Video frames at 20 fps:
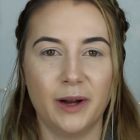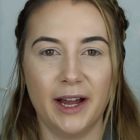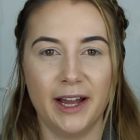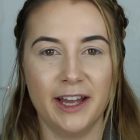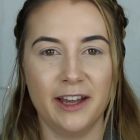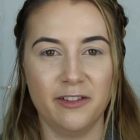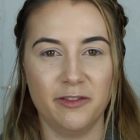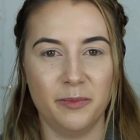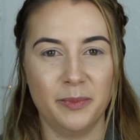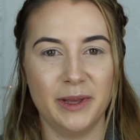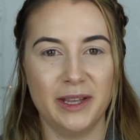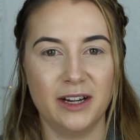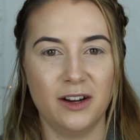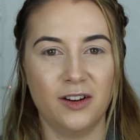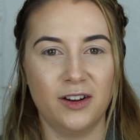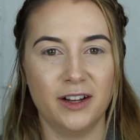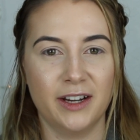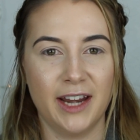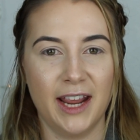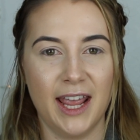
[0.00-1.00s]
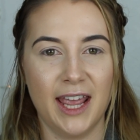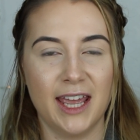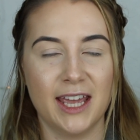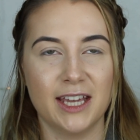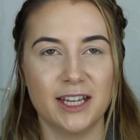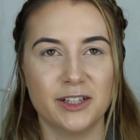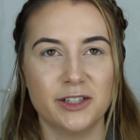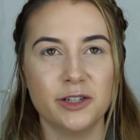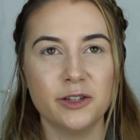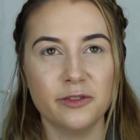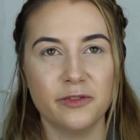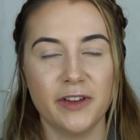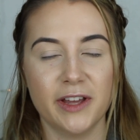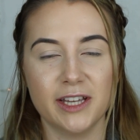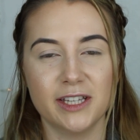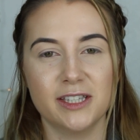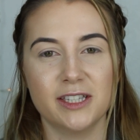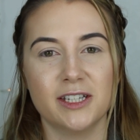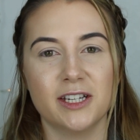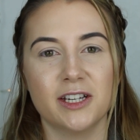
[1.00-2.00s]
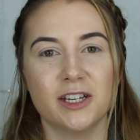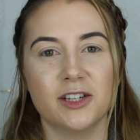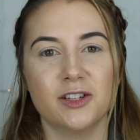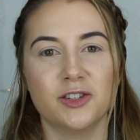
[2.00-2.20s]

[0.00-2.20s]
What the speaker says: I have been on a Too Faced